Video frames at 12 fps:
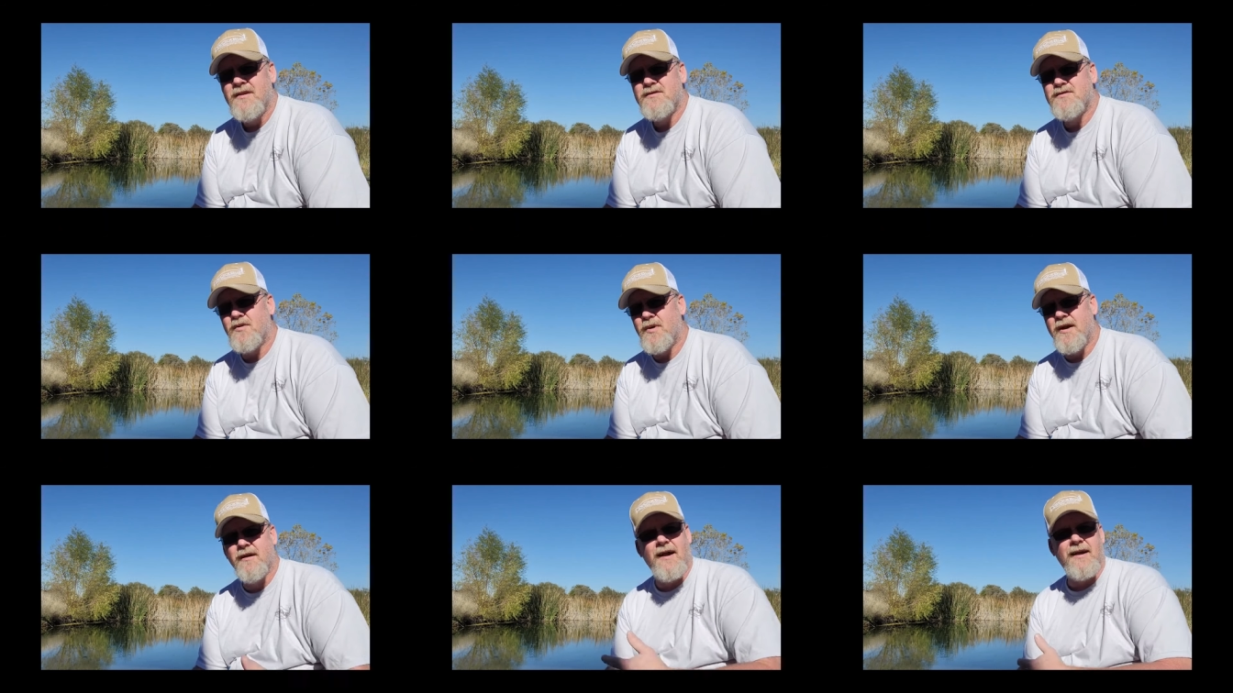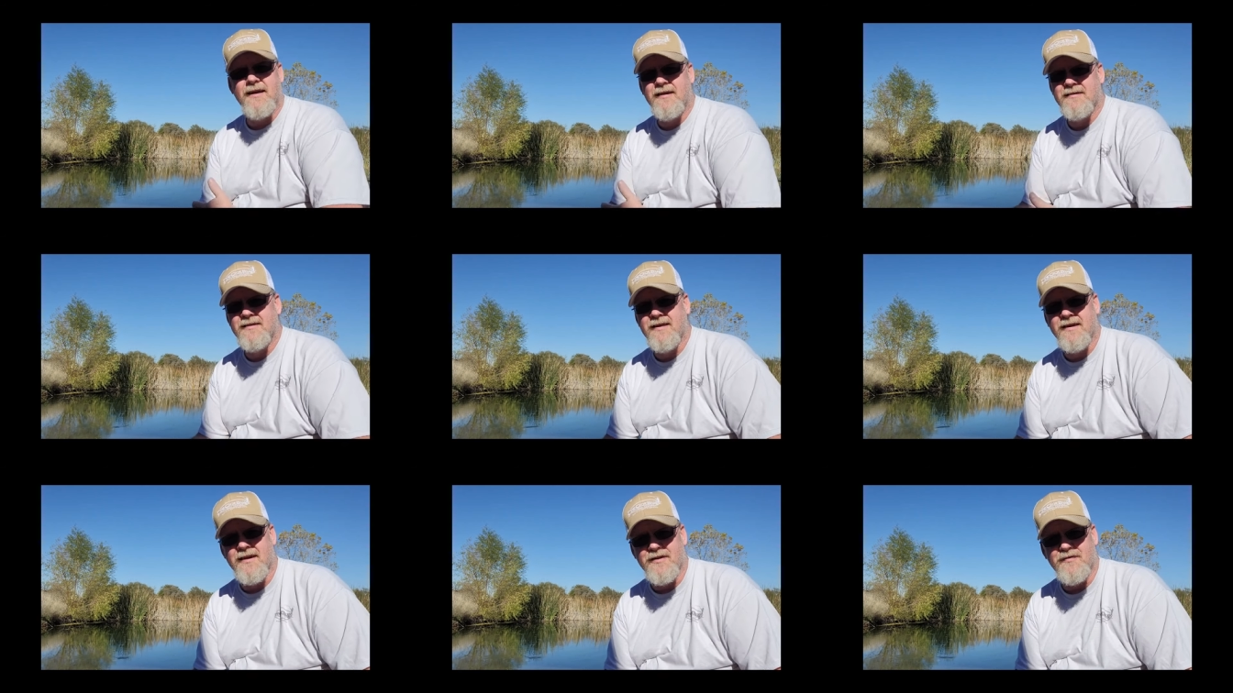So here, I can guarantee
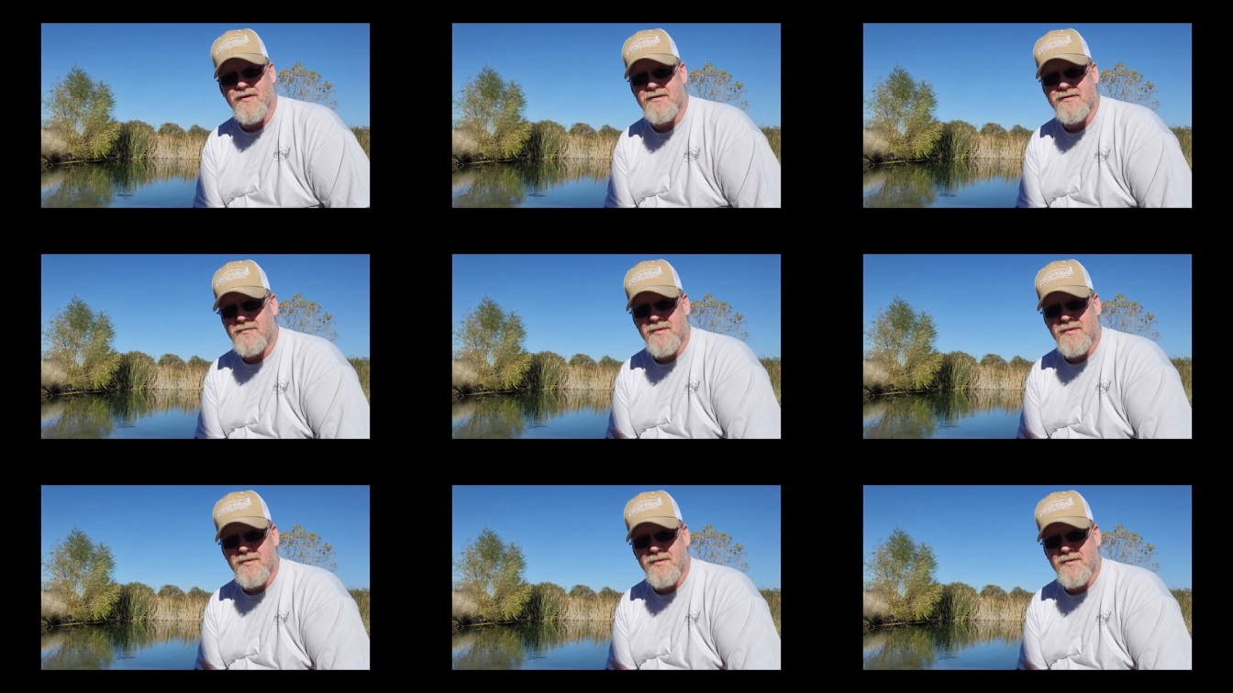they catch fish.